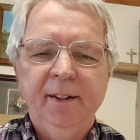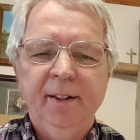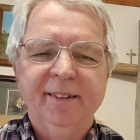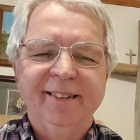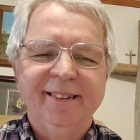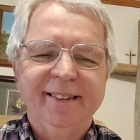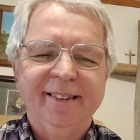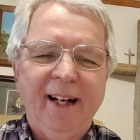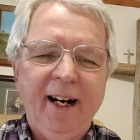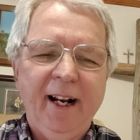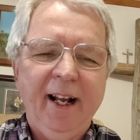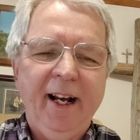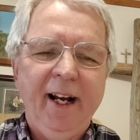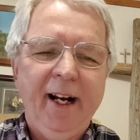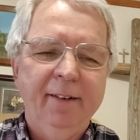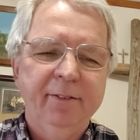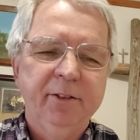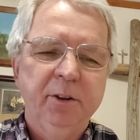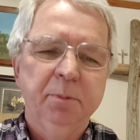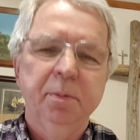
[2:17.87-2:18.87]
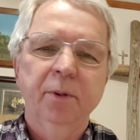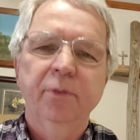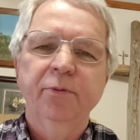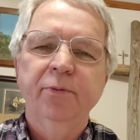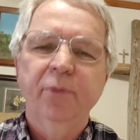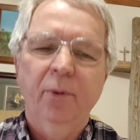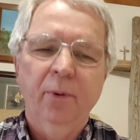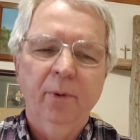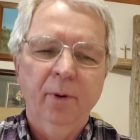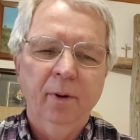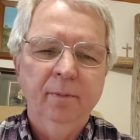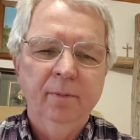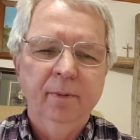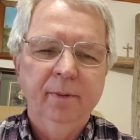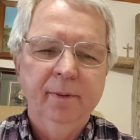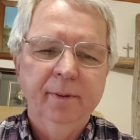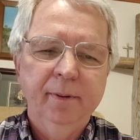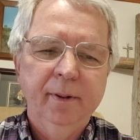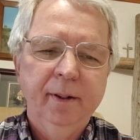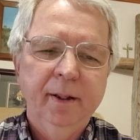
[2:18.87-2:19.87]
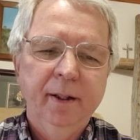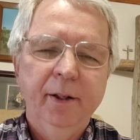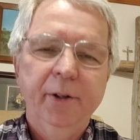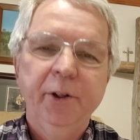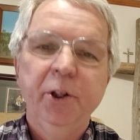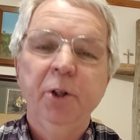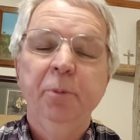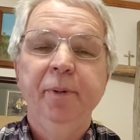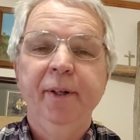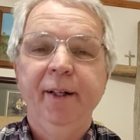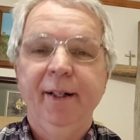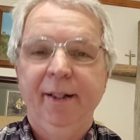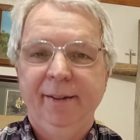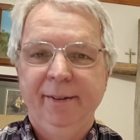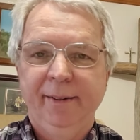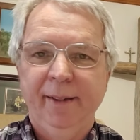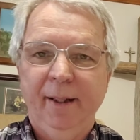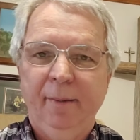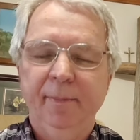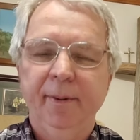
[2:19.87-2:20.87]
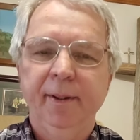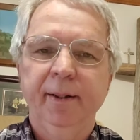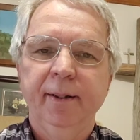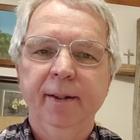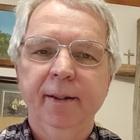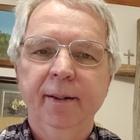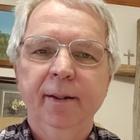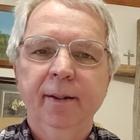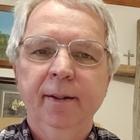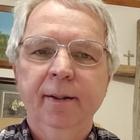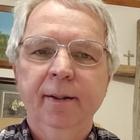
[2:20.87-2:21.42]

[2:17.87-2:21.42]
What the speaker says: does not have to perform to be accepted.